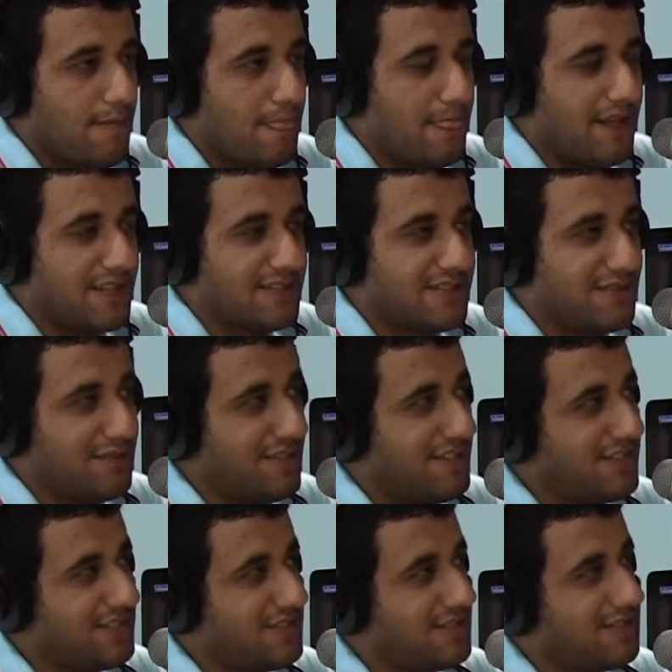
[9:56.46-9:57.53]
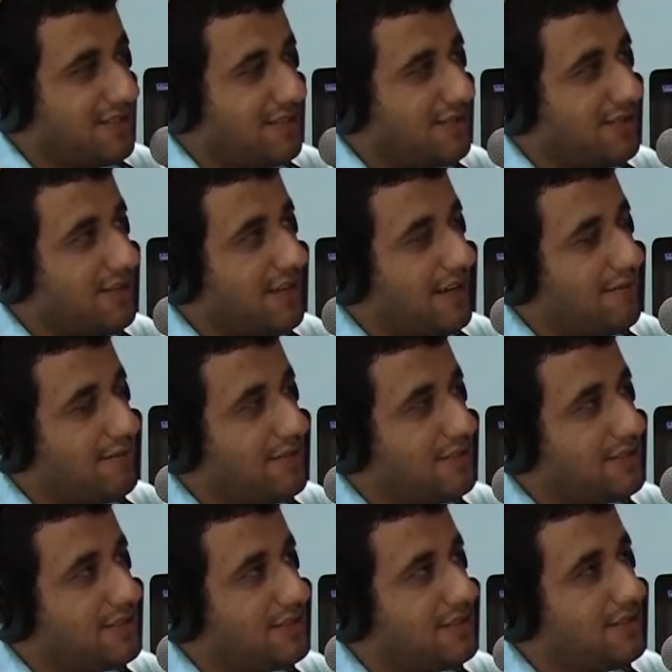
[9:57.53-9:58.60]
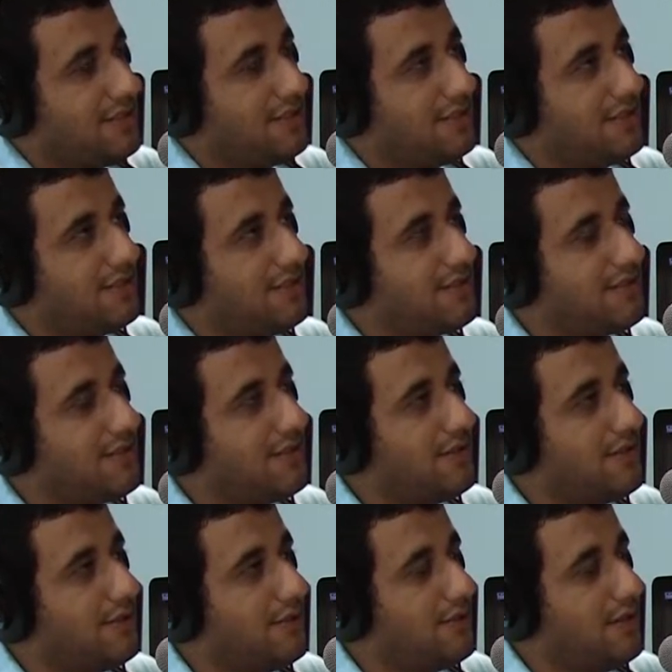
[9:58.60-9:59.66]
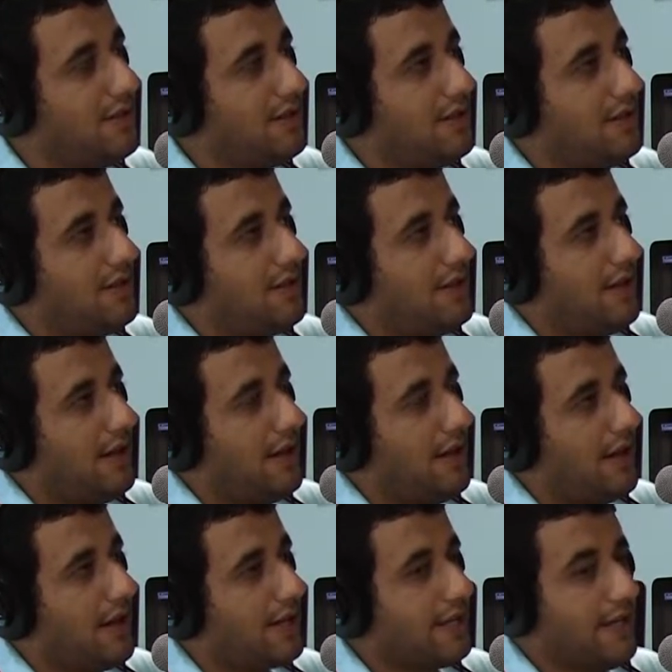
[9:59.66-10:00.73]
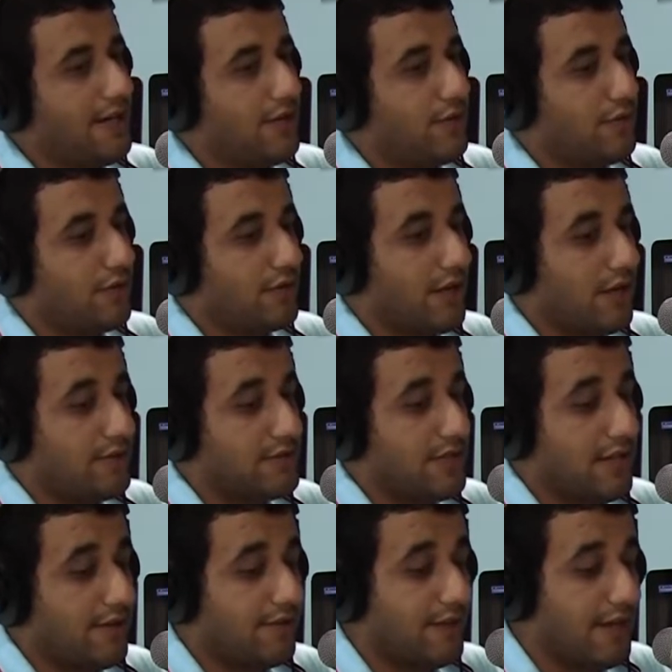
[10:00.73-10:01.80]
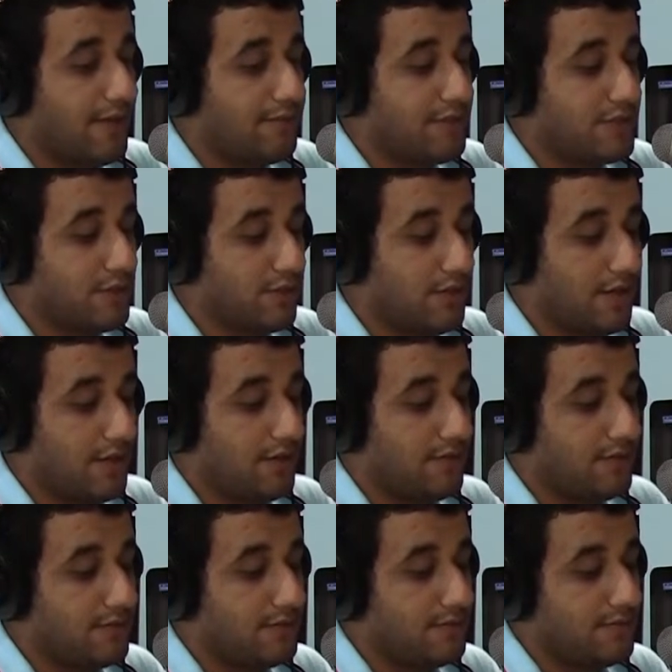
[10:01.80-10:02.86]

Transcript: Not so much, or that much. So I cannot work outside of campus without